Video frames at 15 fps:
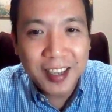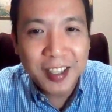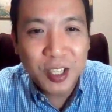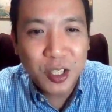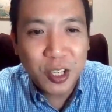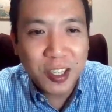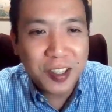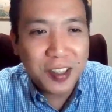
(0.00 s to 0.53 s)

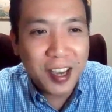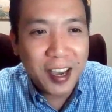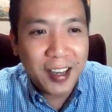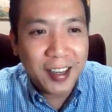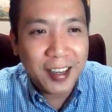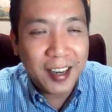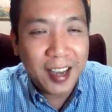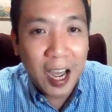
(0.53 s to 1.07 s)
It's just
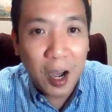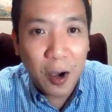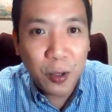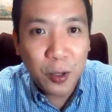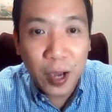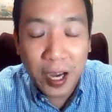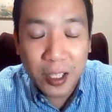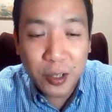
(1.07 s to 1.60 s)
that how
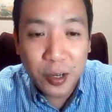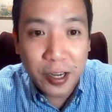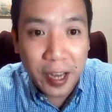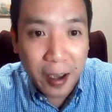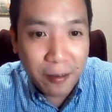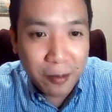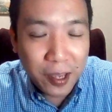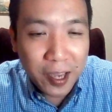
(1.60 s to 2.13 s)
you actually
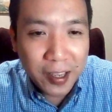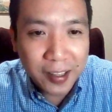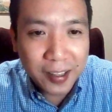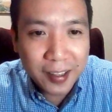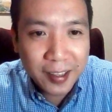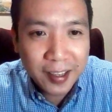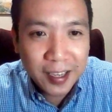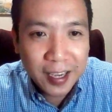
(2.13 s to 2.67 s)
navigate
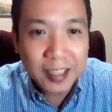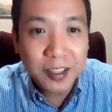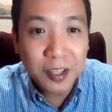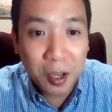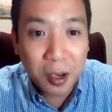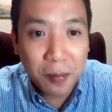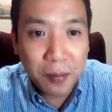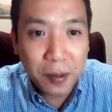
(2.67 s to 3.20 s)
as
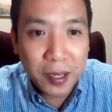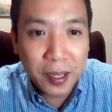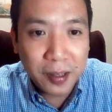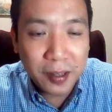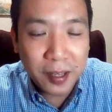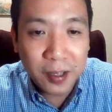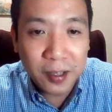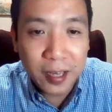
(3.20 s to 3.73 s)
a company
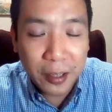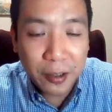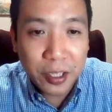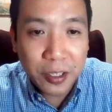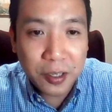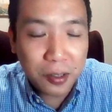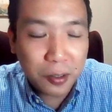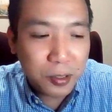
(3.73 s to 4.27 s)
in, in
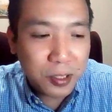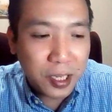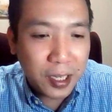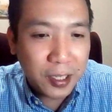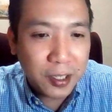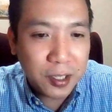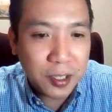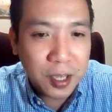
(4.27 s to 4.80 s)
addressing those
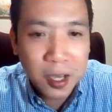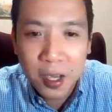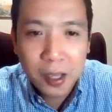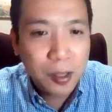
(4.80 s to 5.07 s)
challenges.